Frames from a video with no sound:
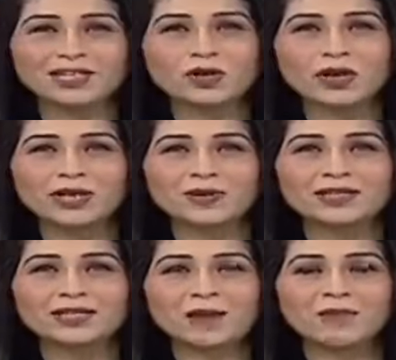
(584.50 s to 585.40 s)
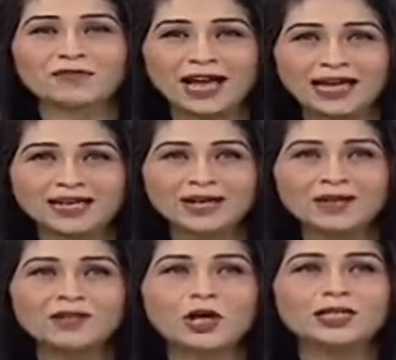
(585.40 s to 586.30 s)
joining you at the top of 9
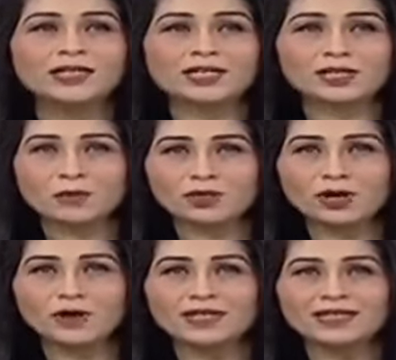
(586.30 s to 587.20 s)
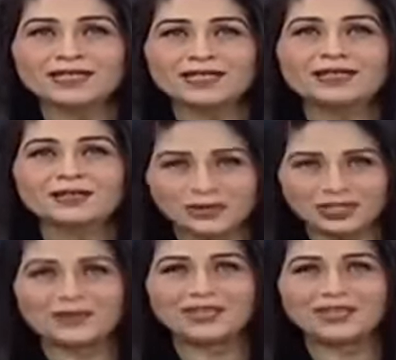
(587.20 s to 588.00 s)
with all the day's top stories. Do stay with